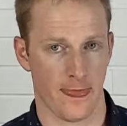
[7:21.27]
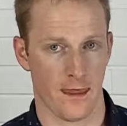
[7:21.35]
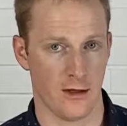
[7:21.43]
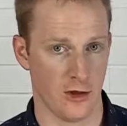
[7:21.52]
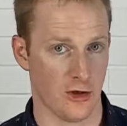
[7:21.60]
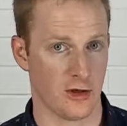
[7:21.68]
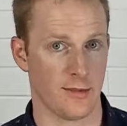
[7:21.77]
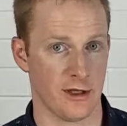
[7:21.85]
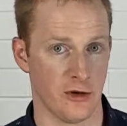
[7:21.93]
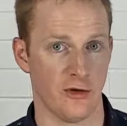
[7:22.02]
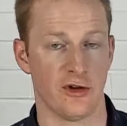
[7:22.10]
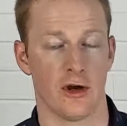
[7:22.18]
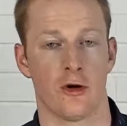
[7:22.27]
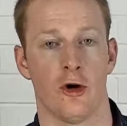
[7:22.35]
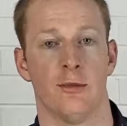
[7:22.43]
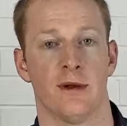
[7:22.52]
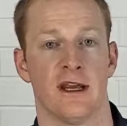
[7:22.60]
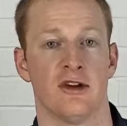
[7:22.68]
you're going to be using a
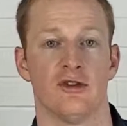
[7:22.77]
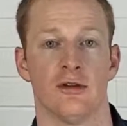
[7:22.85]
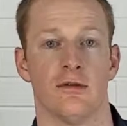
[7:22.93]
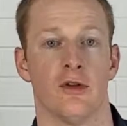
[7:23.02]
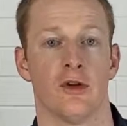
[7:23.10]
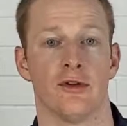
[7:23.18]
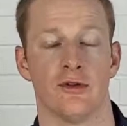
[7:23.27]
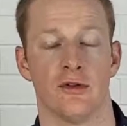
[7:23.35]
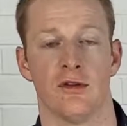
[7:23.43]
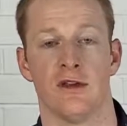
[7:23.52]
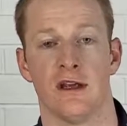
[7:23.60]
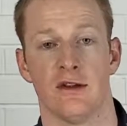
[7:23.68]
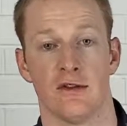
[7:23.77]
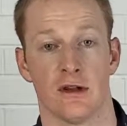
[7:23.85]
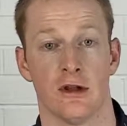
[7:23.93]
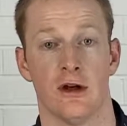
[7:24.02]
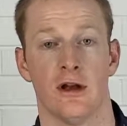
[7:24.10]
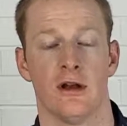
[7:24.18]
combination of those two things a
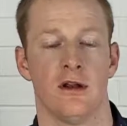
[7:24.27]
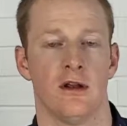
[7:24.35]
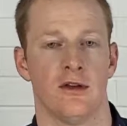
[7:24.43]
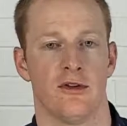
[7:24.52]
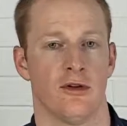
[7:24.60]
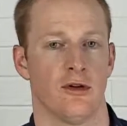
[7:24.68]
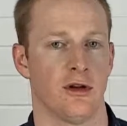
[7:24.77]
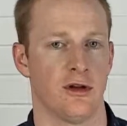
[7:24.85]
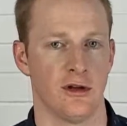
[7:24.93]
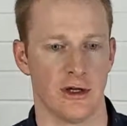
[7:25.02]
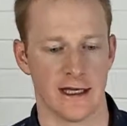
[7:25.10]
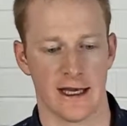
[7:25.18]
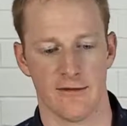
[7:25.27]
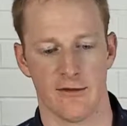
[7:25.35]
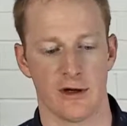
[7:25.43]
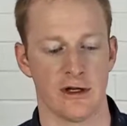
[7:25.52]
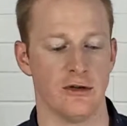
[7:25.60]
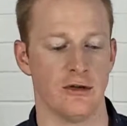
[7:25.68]
lot. So you're going to get
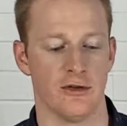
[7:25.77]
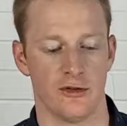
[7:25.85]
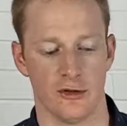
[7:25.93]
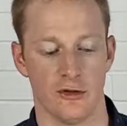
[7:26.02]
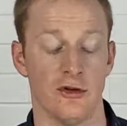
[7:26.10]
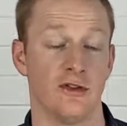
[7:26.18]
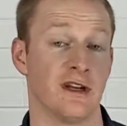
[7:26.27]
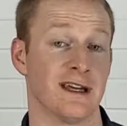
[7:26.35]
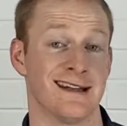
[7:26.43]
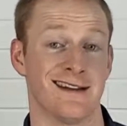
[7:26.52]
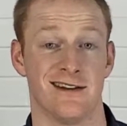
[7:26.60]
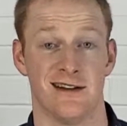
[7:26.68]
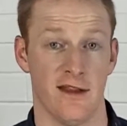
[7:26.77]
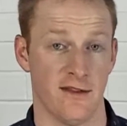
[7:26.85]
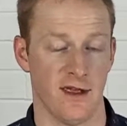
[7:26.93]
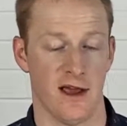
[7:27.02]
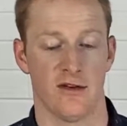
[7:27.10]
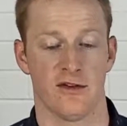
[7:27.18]
very used to using at least
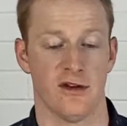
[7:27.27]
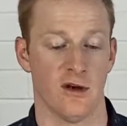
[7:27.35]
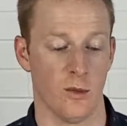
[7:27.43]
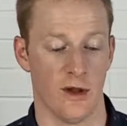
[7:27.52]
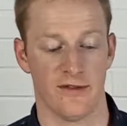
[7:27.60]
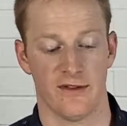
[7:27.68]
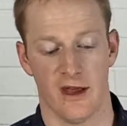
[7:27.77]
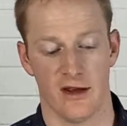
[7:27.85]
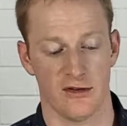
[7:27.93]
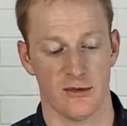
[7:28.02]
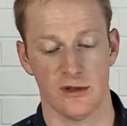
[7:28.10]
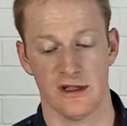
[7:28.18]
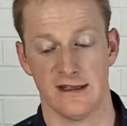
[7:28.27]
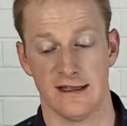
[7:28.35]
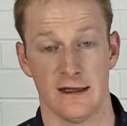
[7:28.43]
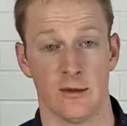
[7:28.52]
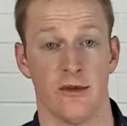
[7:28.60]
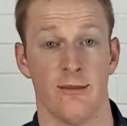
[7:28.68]
10,000 and 1,000 when you're
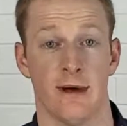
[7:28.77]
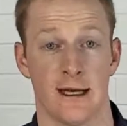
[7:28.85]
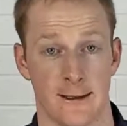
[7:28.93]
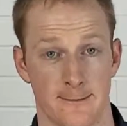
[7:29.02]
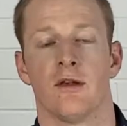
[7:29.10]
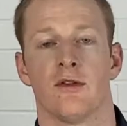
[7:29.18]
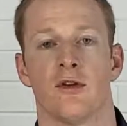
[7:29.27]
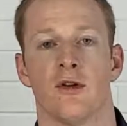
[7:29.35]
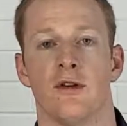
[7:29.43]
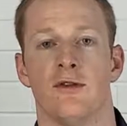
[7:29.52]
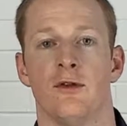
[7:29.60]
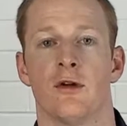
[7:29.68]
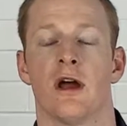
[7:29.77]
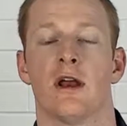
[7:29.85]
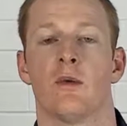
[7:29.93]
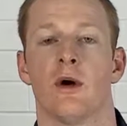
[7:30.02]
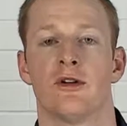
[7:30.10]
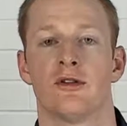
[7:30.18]
dealing with money. So if you're kind
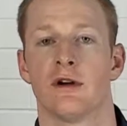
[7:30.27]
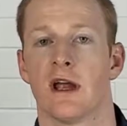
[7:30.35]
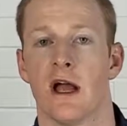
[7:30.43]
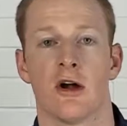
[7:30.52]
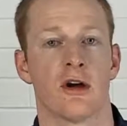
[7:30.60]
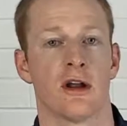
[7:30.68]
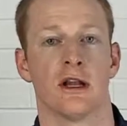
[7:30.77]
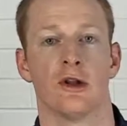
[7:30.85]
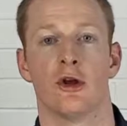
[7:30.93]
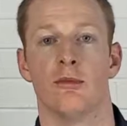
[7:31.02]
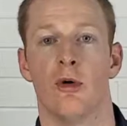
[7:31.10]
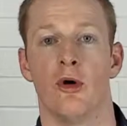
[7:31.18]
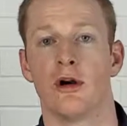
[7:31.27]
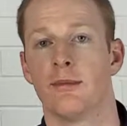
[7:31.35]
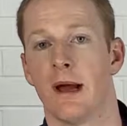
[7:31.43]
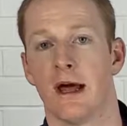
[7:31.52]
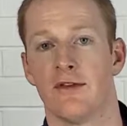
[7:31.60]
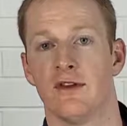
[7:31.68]
of wondering, how can I learn more
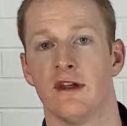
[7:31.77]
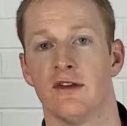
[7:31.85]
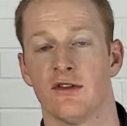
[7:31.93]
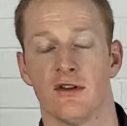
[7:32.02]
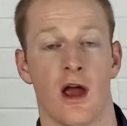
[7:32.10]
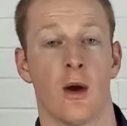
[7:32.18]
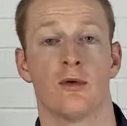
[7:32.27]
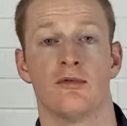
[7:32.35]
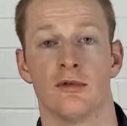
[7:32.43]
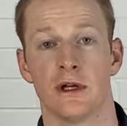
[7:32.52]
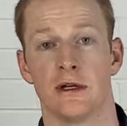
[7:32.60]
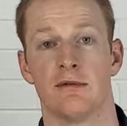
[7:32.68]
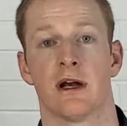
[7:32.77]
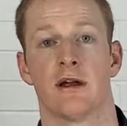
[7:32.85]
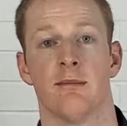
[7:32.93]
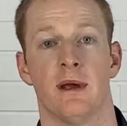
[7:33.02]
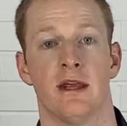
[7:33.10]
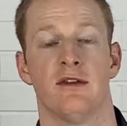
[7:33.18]
about this? I would really
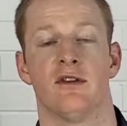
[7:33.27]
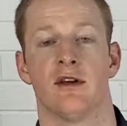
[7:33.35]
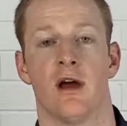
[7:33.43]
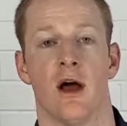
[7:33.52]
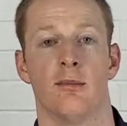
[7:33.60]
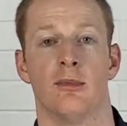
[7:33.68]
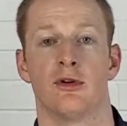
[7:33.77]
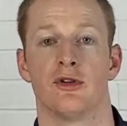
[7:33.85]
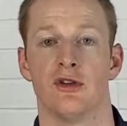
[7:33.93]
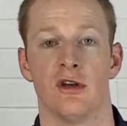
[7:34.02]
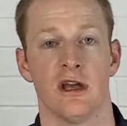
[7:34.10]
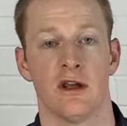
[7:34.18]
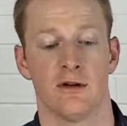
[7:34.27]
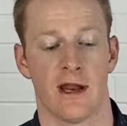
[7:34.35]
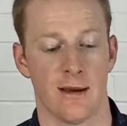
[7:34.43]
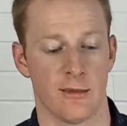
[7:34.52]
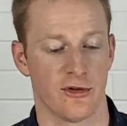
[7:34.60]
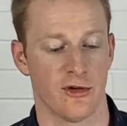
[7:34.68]
recommend a book you can get on
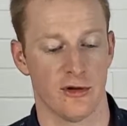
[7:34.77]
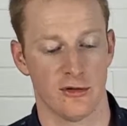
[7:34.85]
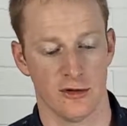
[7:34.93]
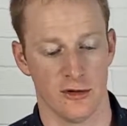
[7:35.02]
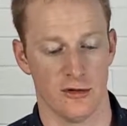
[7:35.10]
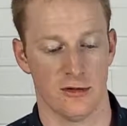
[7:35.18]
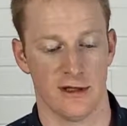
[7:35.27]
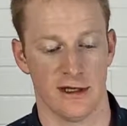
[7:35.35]
Amazon called